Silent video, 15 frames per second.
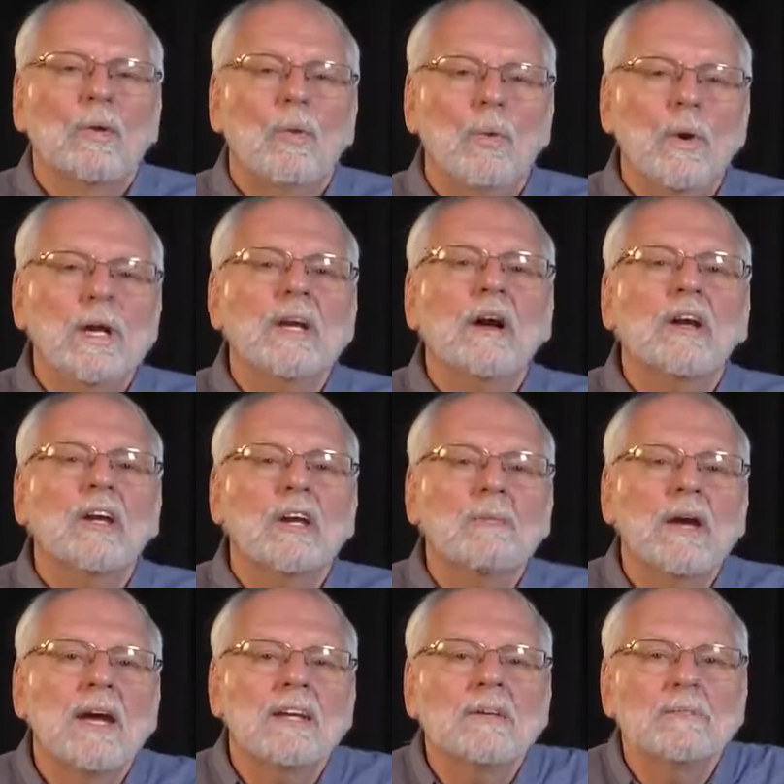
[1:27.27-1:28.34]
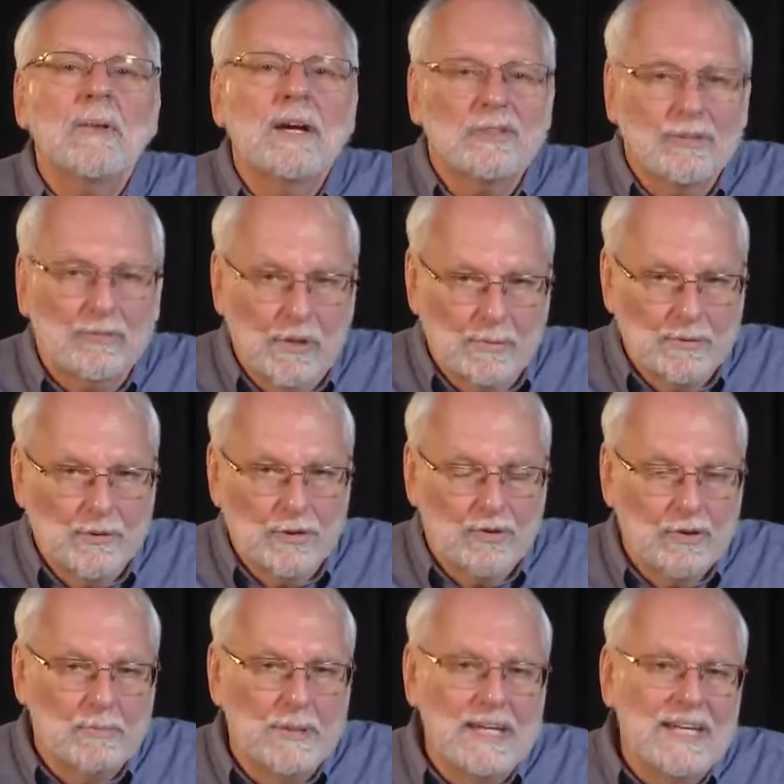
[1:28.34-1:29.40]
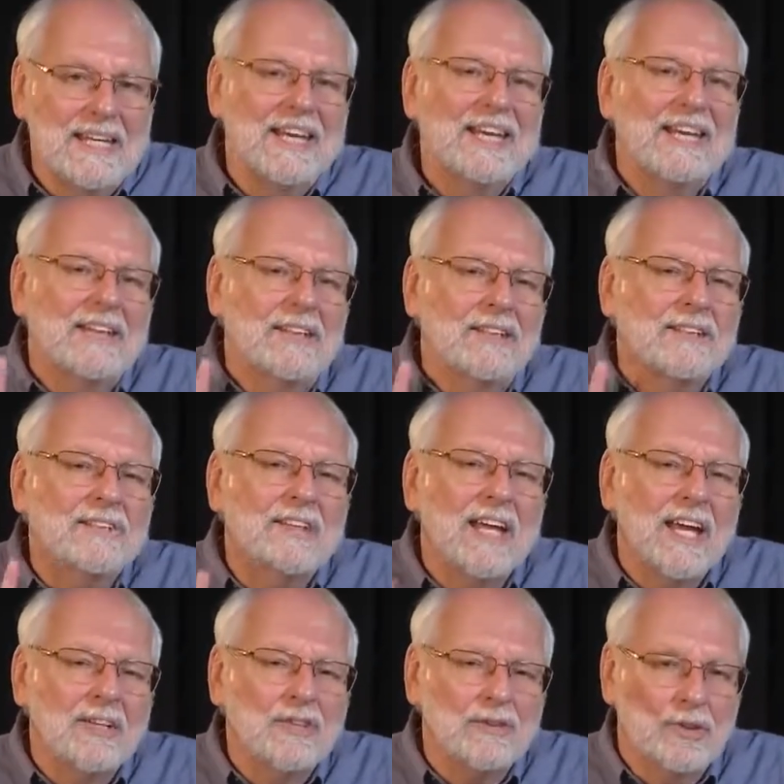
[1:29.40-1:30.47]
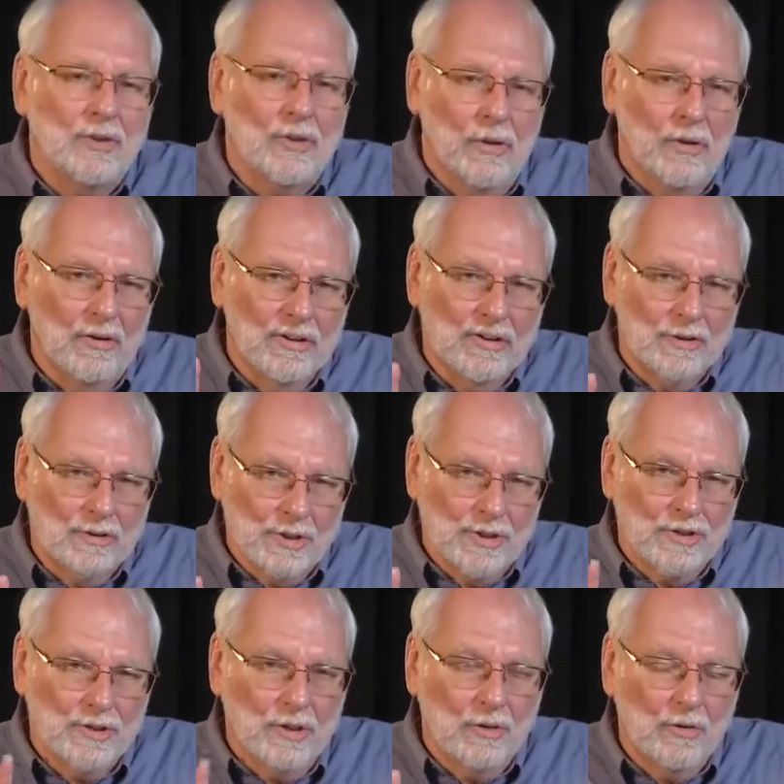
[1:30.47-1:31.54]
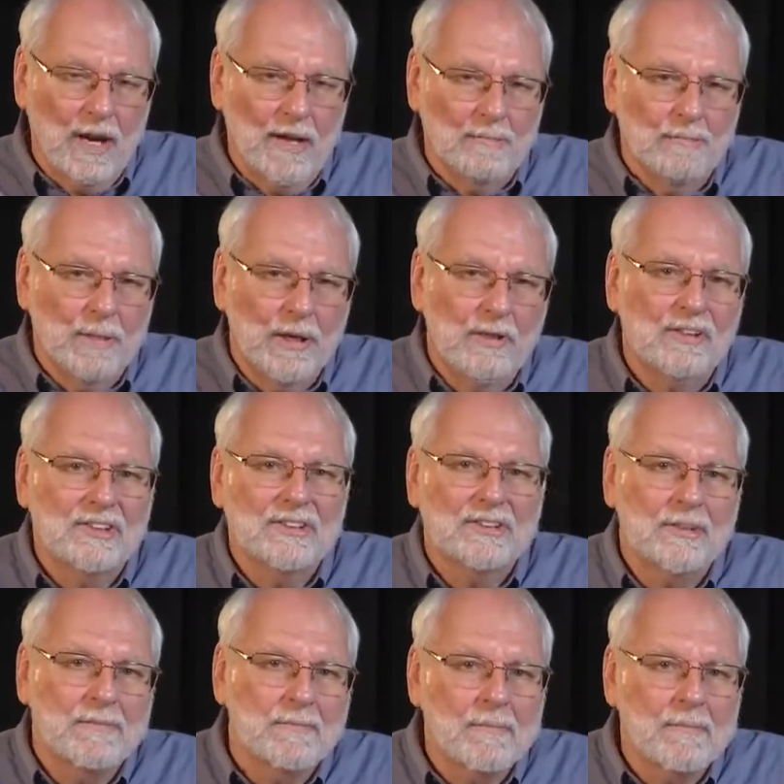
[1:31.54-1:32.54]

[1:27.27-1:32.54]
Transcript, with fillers: We are commanded by Scripture to be intentional Christian grandparents.